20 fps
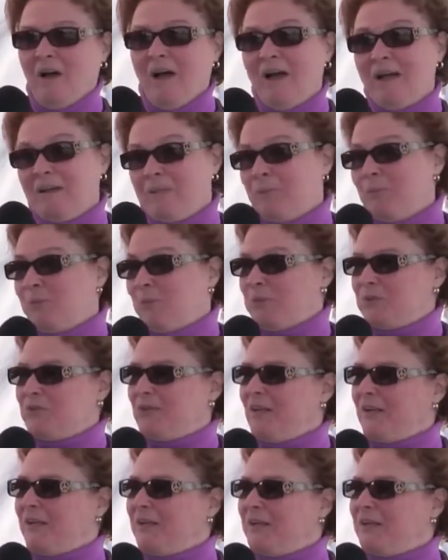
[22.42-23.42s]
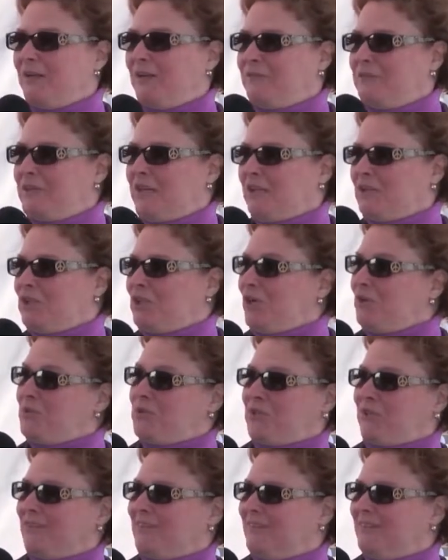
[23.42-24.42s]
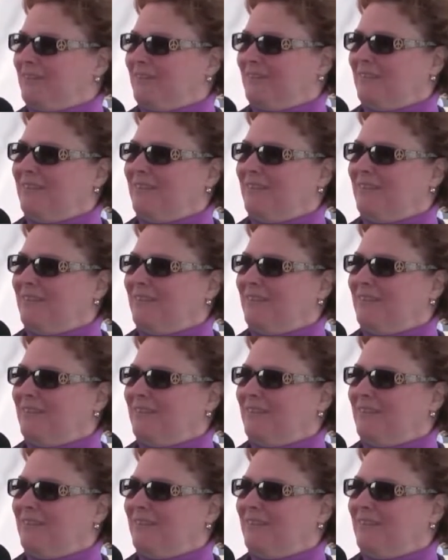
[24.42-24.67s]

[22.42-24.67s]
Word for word: I was lucky enough to get chosen.